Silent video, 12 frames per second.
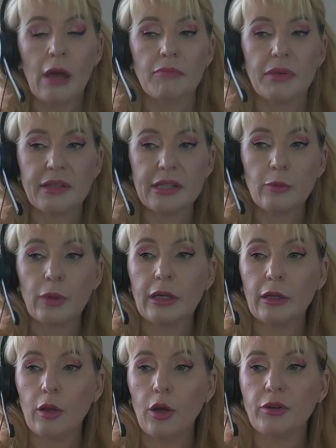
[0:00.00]
But this week
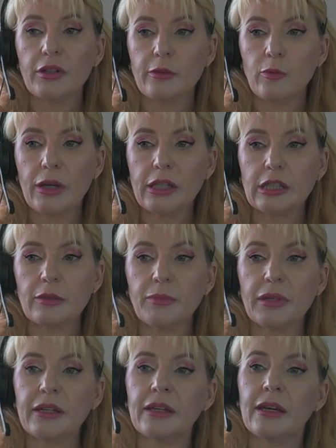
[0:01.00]
alone is a week to
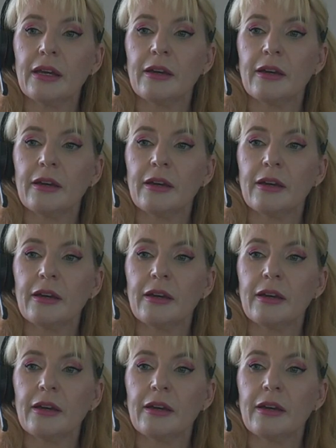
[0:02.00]
be